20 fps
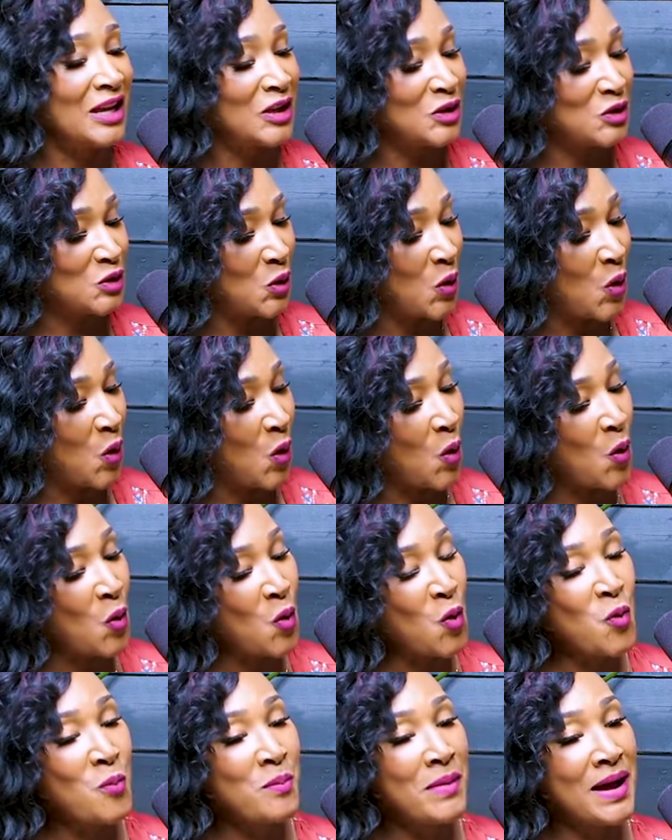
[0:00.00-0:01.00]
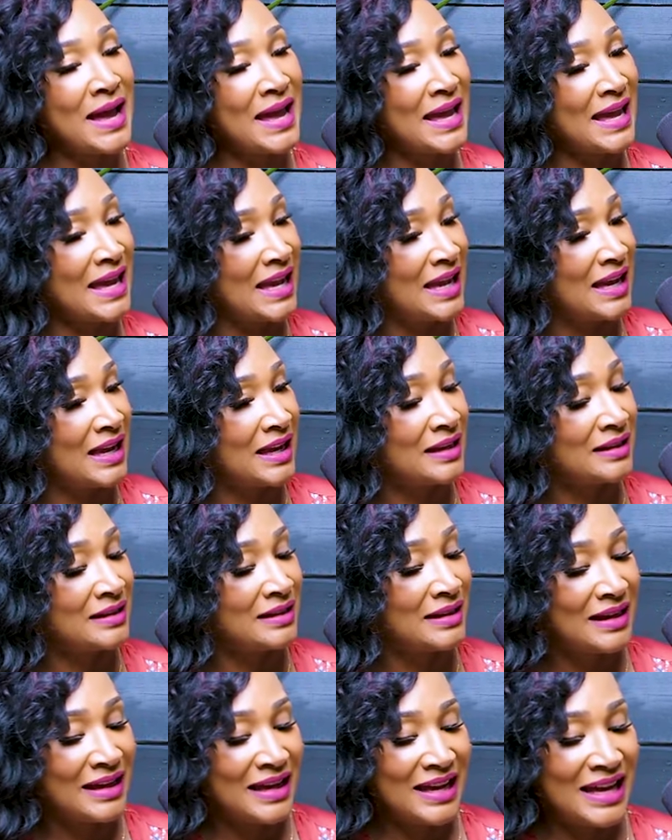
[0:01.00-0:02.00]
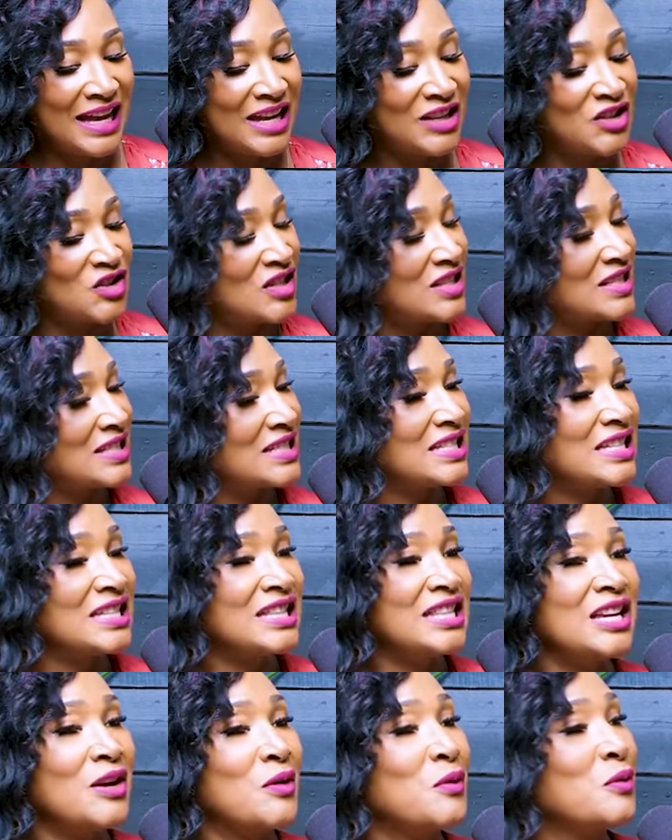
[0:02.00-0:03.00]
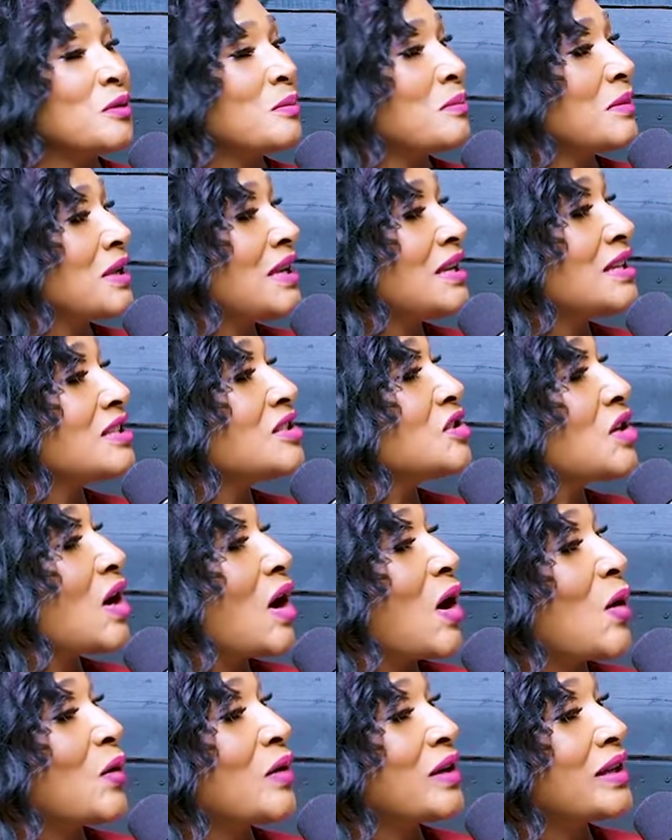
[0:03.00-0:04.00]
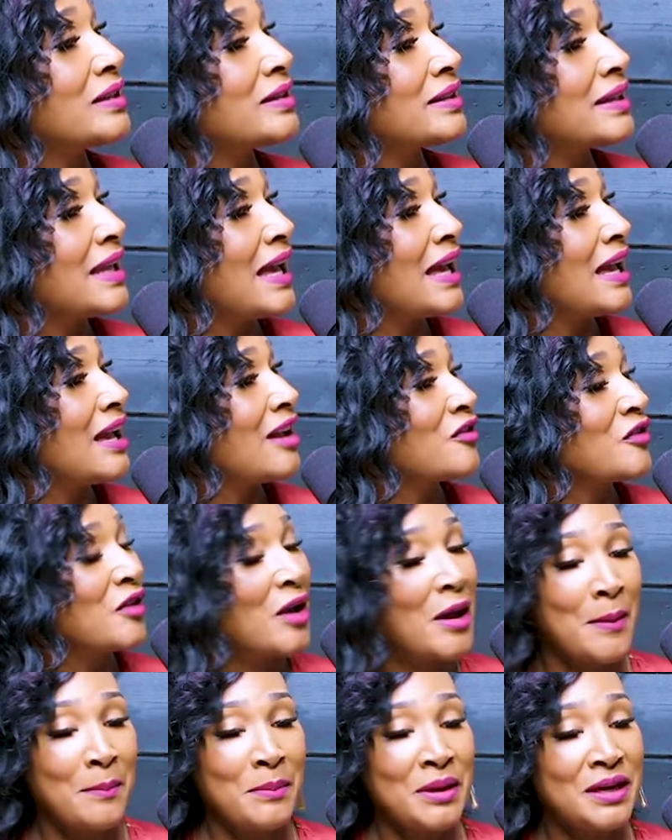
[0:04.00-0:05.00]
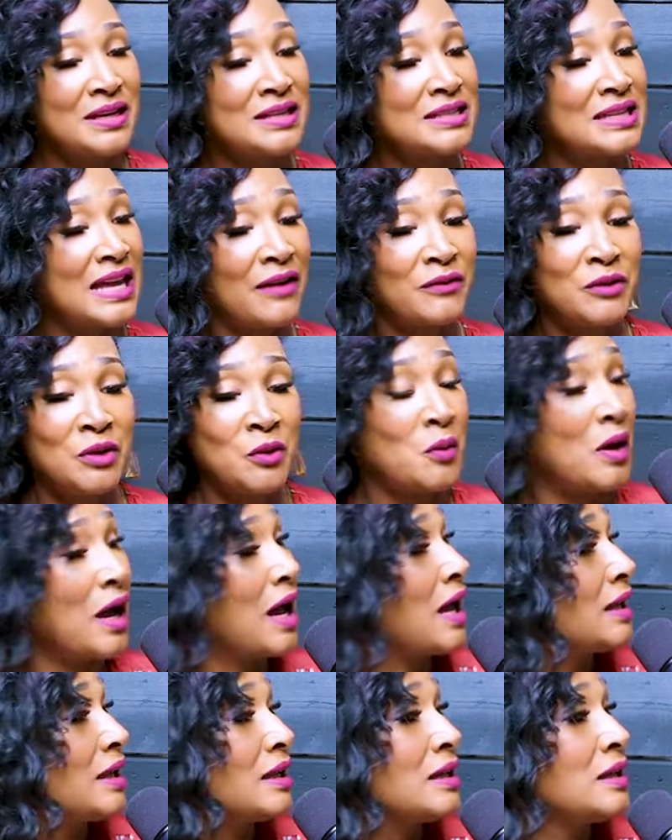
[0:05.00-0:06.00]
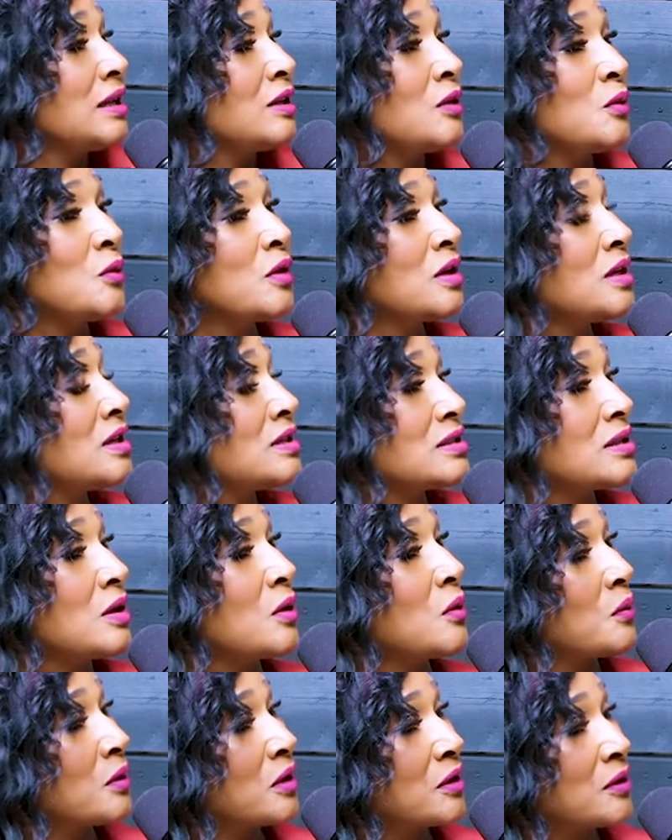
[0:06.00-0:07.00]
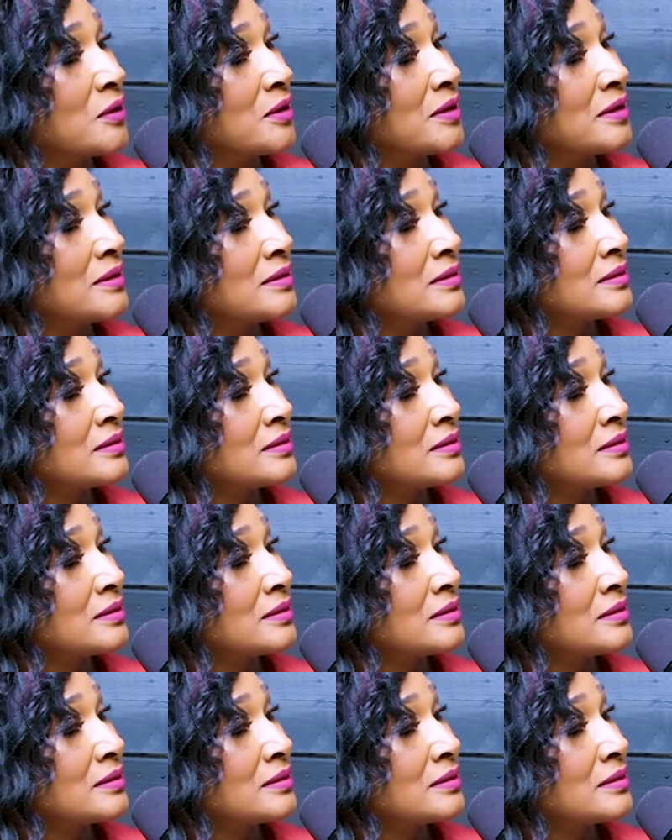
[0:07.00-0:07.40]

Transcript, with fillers: to hold my hand and just sit there with me and talk and laugh, because after a while, ain't neither one of us gonna work.